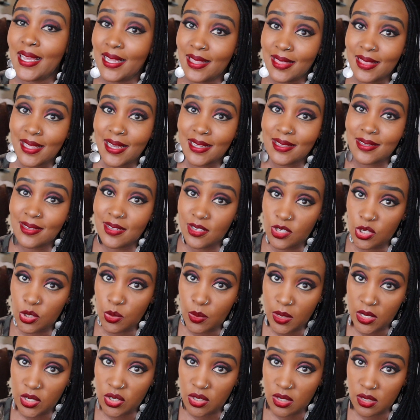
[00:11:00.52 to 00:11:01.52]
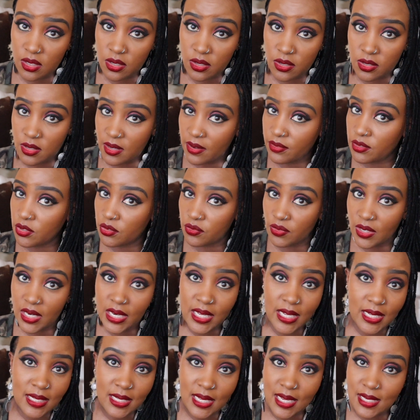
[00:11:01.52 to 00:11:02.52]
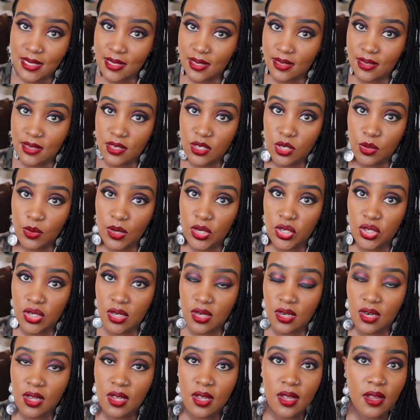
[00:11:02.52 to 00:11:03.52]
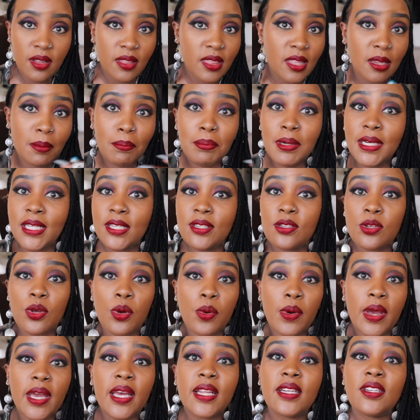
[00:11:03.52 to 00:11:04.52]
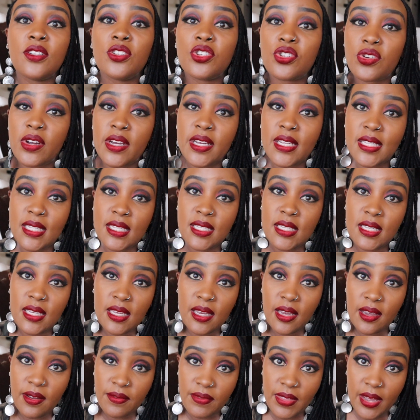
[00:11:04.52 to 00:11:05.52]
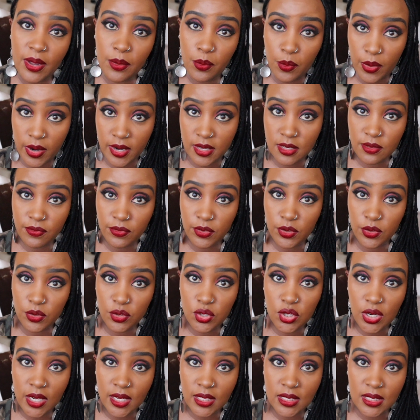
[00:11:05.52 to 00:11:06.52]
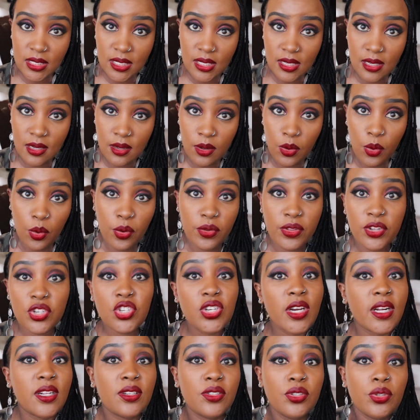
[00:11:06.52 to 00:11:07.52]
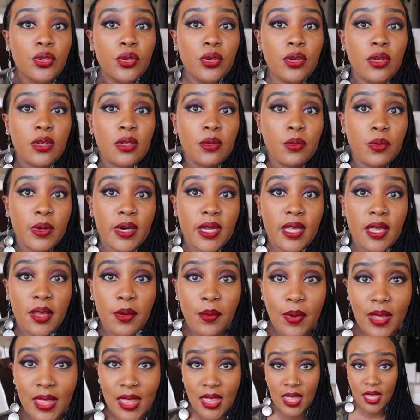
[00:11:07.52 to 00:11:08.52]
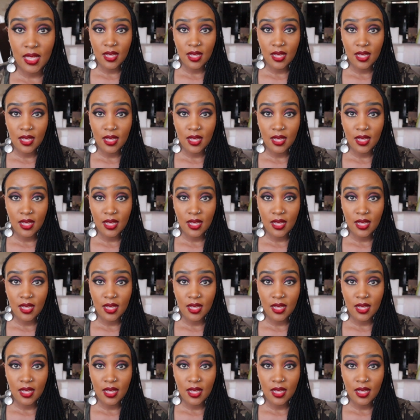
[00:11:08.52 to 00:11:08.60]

in that situation, because you have to really assess the situation, then please go ahead and try and see if that works for your child or the child you're working with.